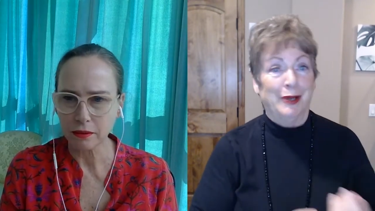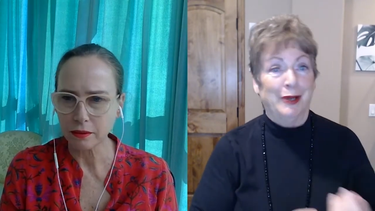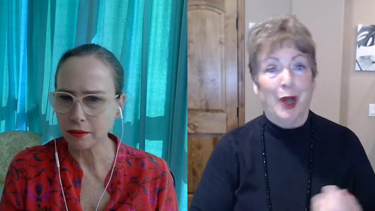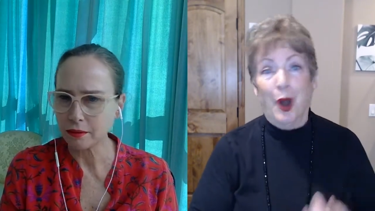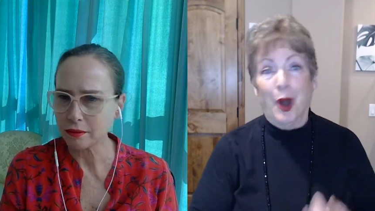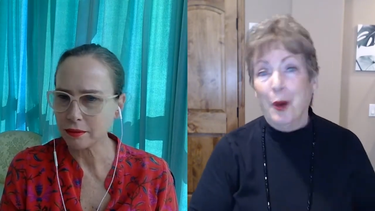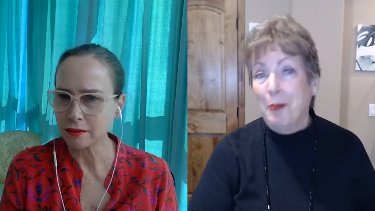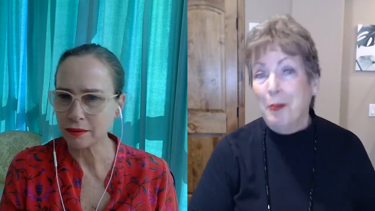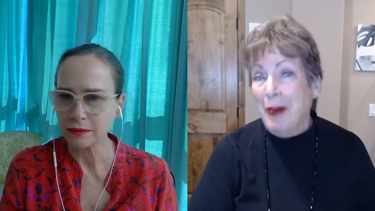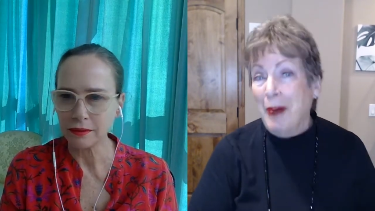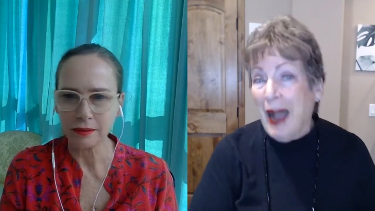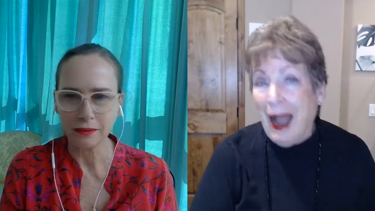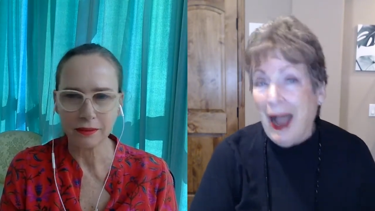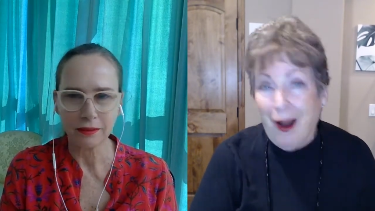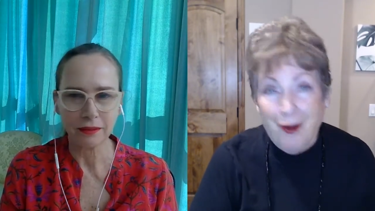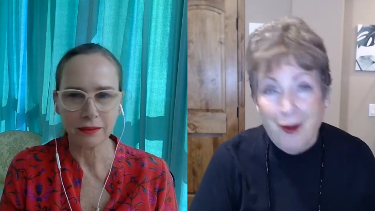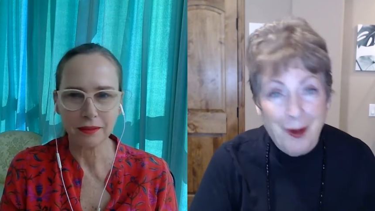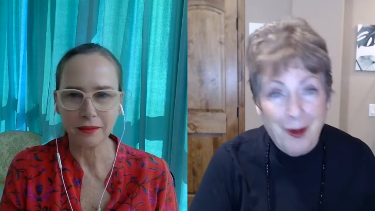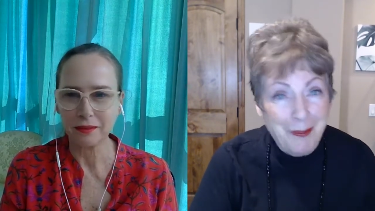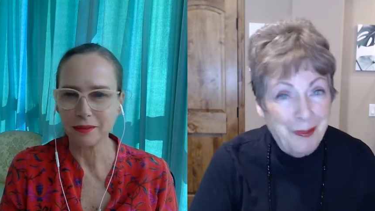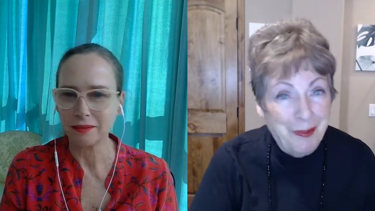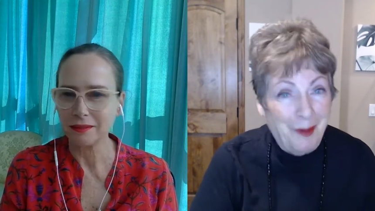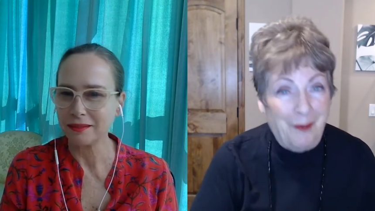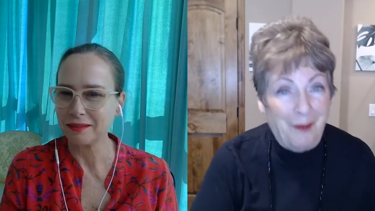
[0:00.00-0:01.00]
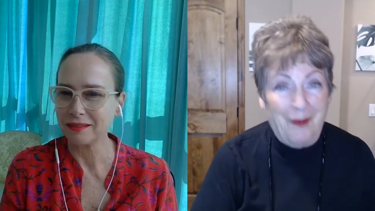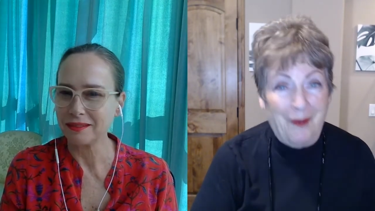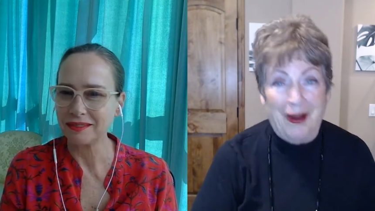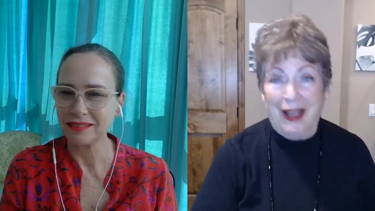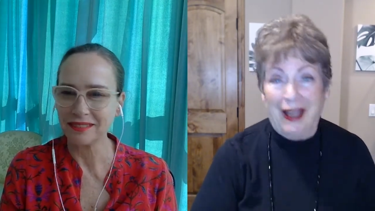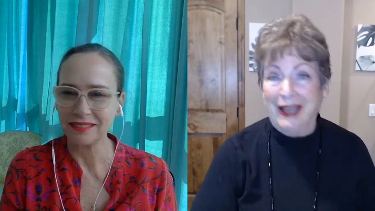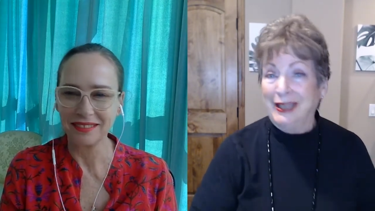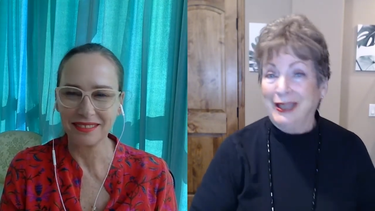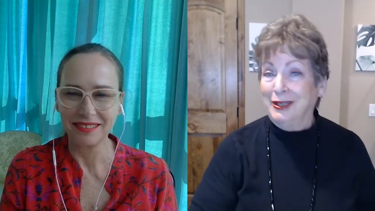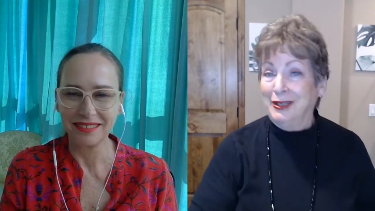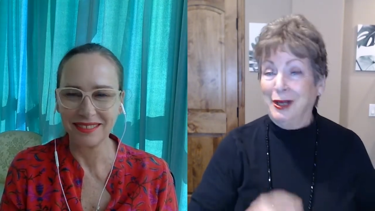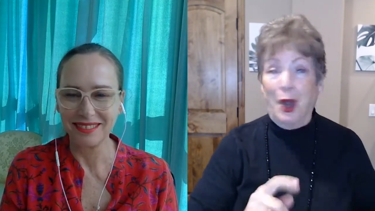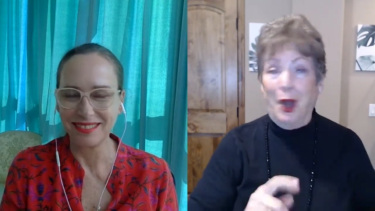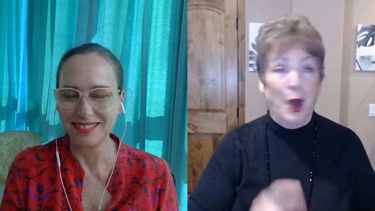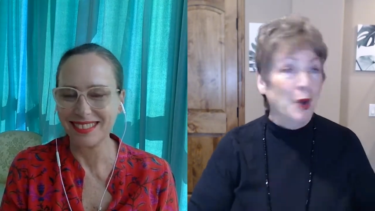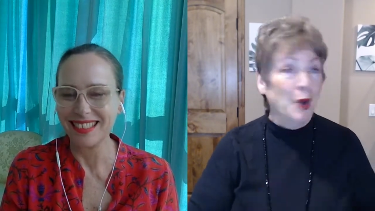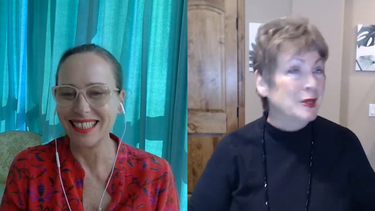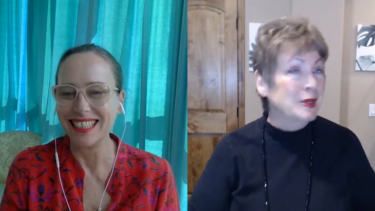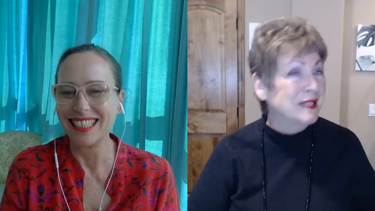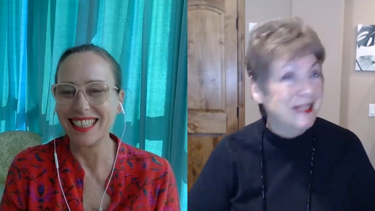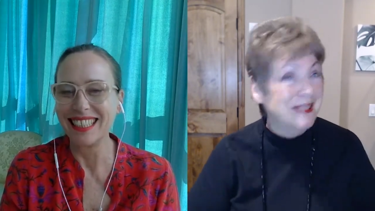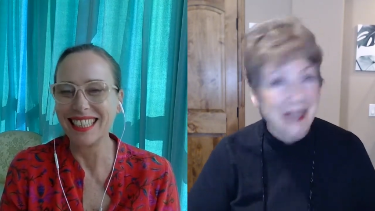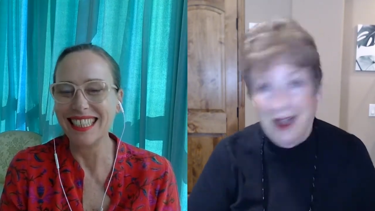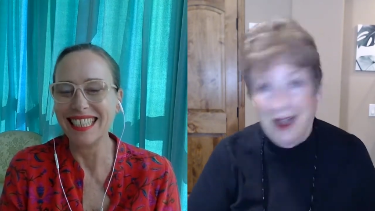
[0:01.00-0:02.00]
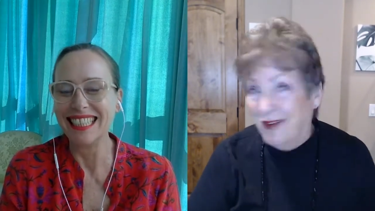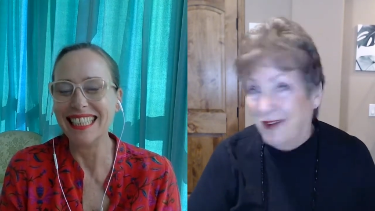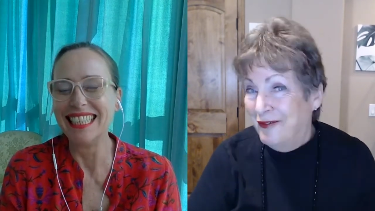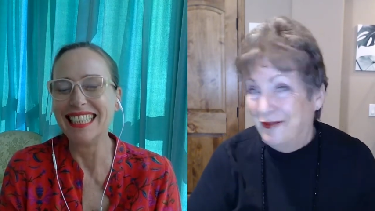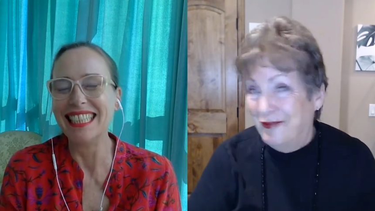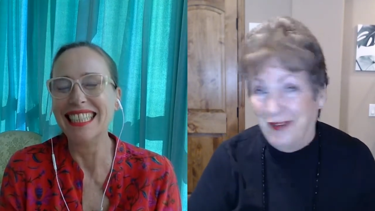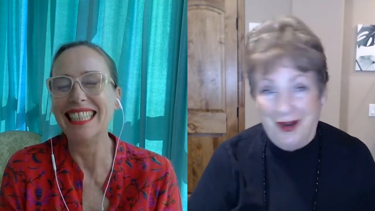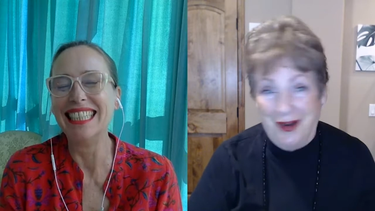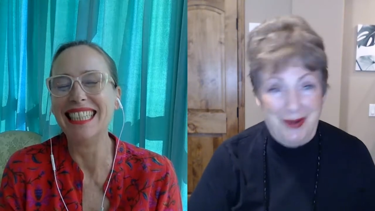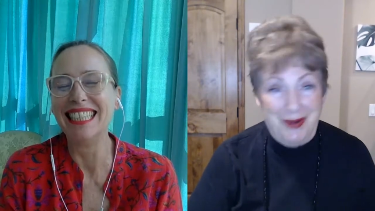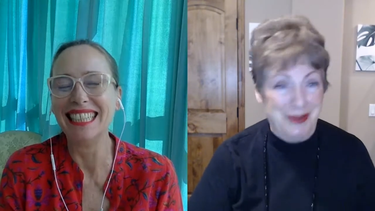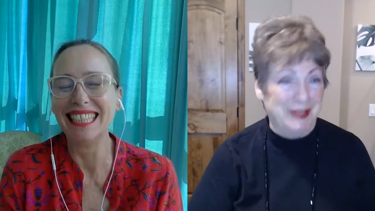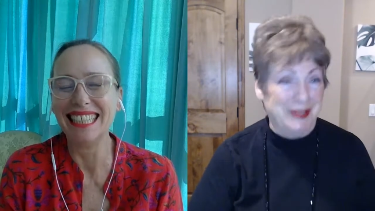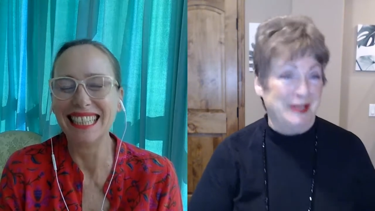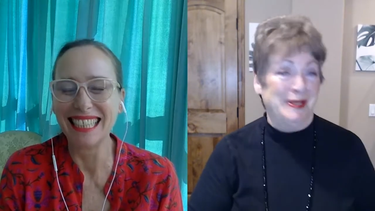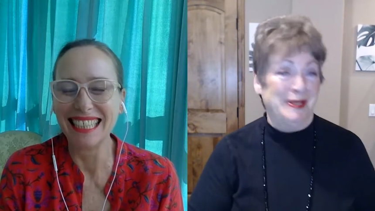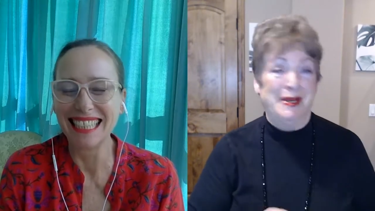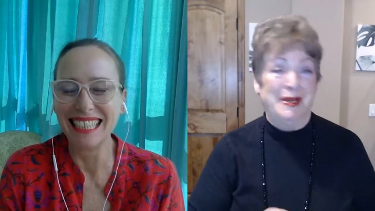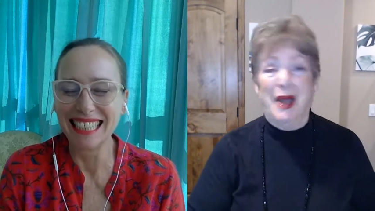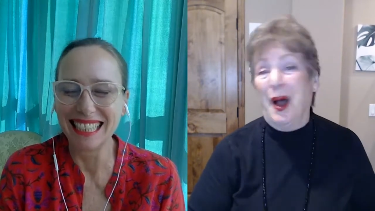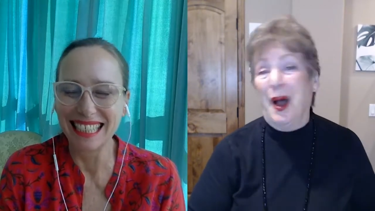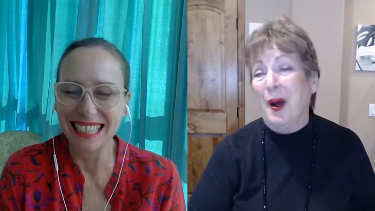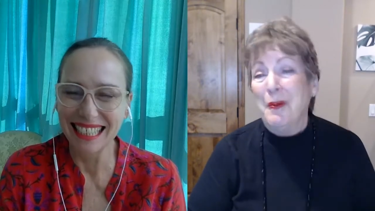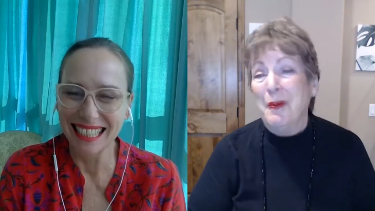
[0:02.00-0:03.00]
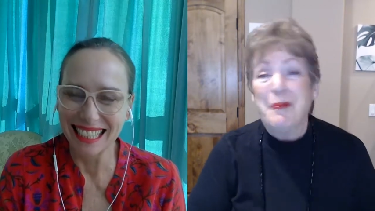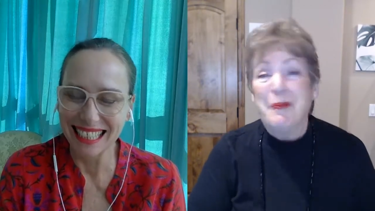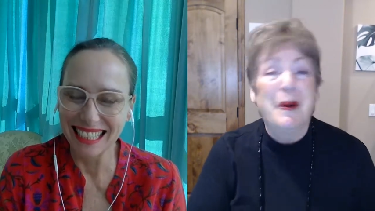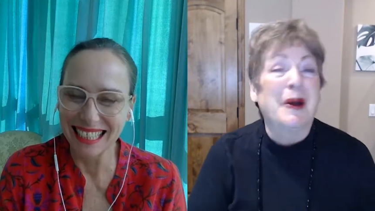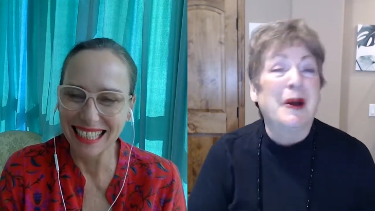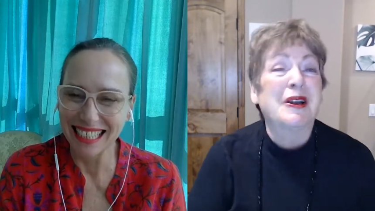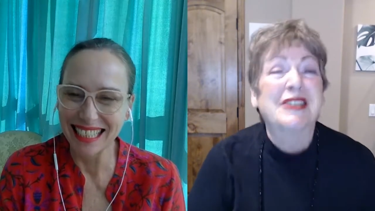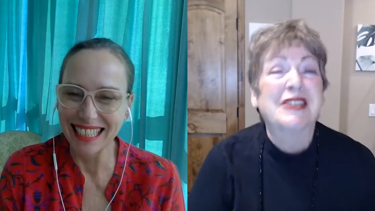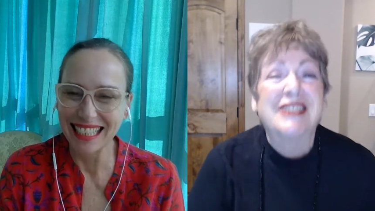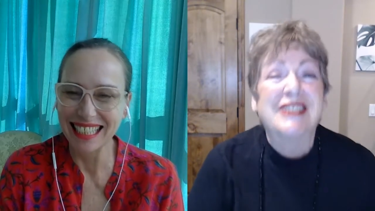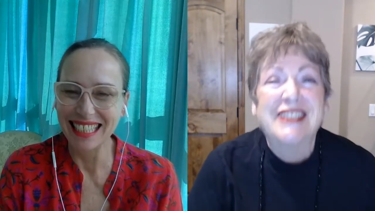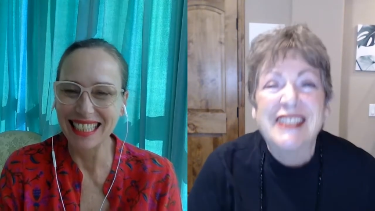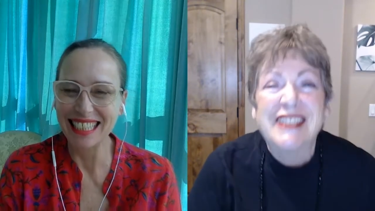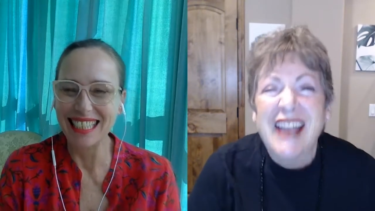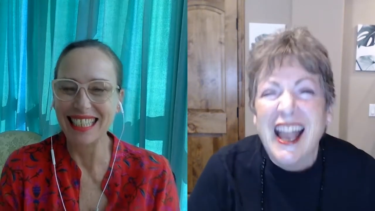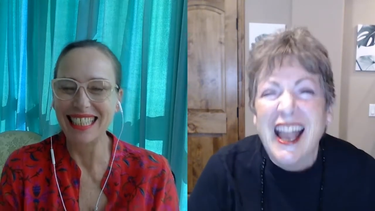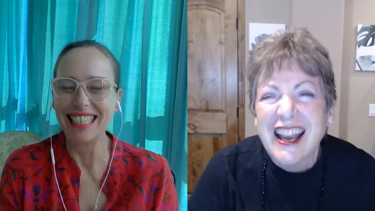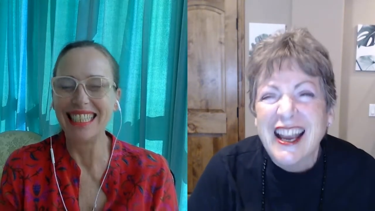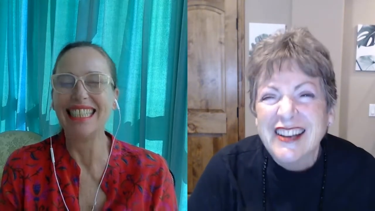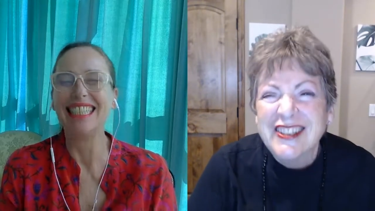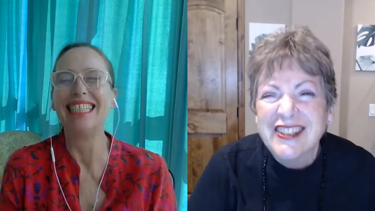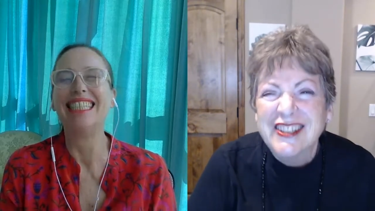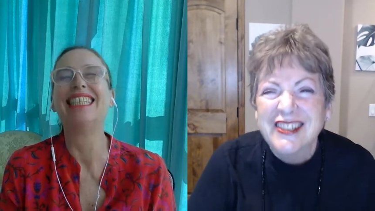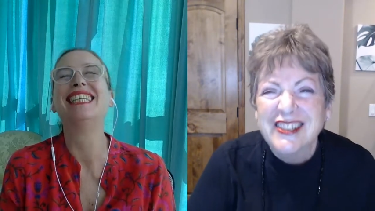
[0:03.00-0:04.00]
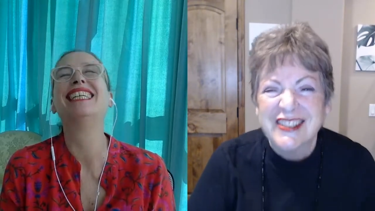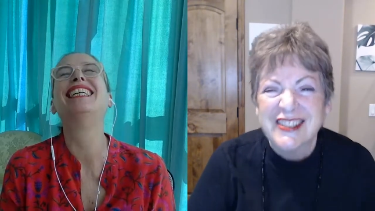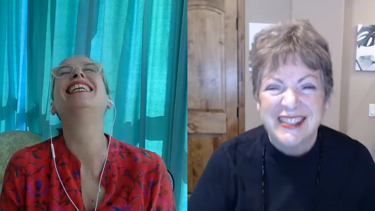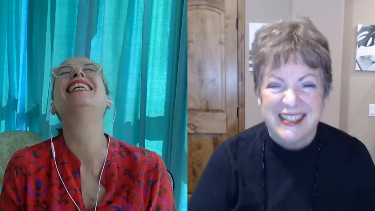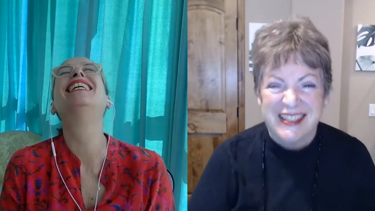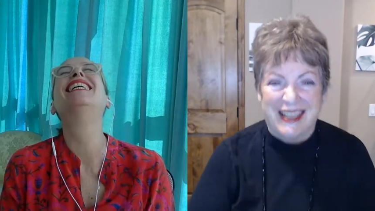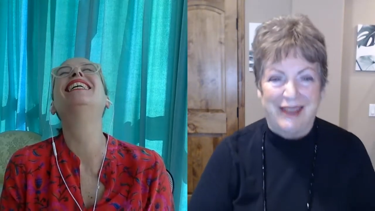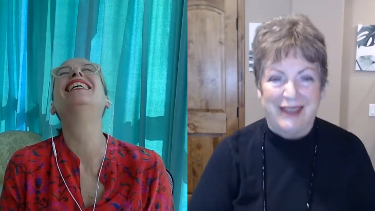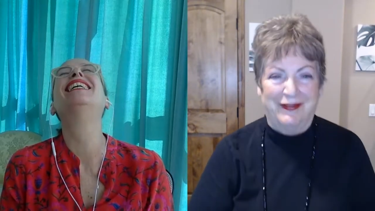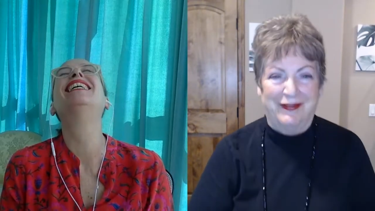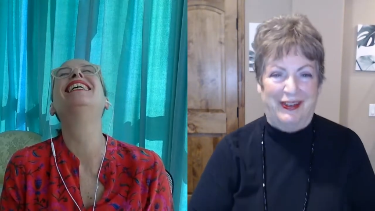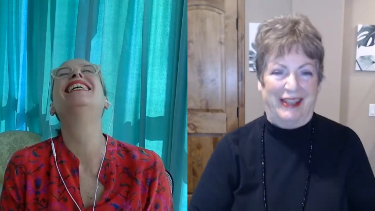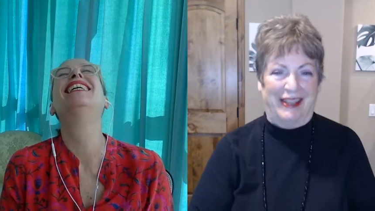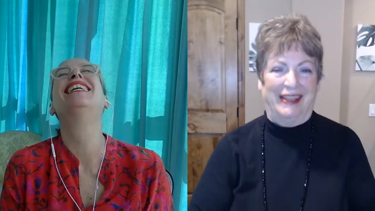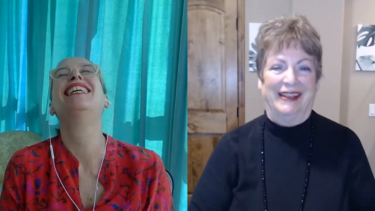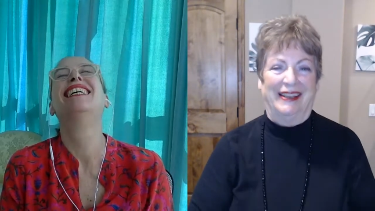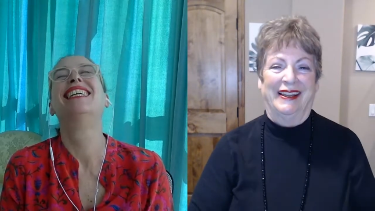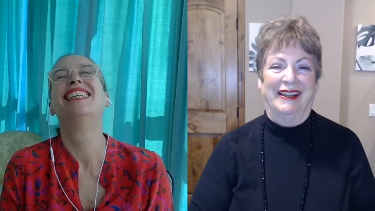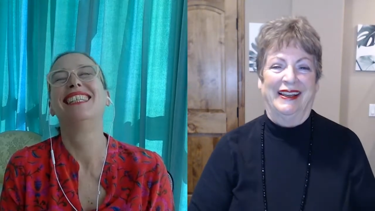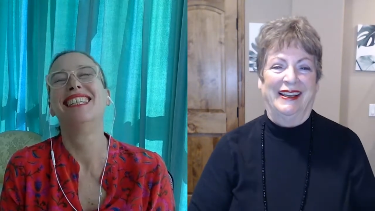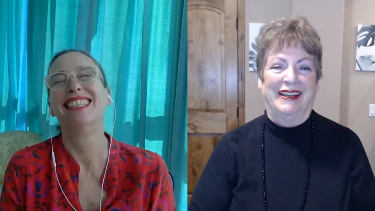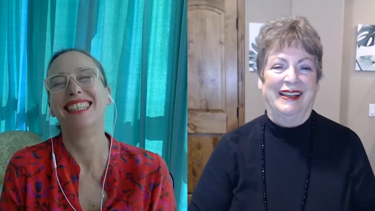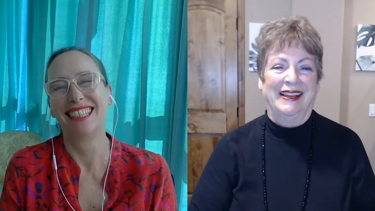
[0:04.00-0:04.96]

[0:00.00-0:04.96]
Speaker 1: no PowerPoint, no cell phones, no projectors, even.